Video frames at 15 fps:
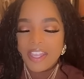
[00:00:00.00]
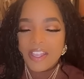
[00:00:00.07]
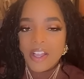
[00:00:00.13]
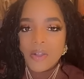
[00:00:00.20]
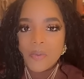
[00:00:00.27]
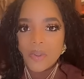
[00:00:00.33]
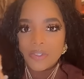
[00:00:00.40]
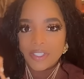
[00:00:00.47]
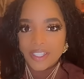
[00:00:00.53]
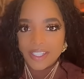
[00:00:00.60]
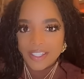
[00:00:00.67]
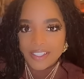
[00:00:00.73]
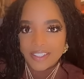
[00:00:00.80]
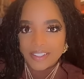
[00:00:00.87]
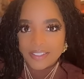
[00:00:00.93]
He don't want to
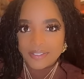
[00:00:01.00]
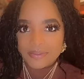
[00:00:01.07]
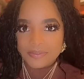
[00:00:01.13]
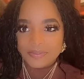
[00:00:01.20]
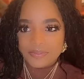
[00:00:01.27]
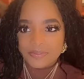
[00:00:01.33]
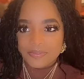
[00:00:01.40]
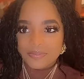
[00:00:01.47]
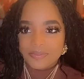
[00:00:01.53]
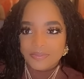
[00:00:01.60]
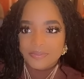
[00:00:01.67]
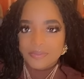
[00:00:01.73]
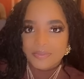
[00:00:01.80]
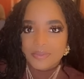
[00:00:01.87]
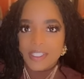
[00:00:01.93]
eat
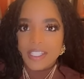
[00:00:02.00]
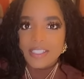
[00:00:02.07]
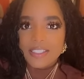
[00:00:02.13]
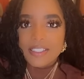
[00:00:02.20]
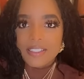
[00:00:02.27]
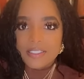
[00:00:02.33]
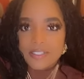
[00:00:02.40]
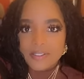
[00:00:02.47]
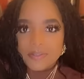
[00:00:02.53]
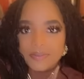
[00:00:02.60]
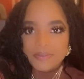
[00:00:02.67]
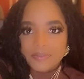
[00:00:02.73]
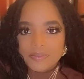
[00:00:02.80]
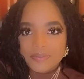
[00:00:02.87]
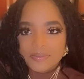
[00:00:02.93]
it. Eat it.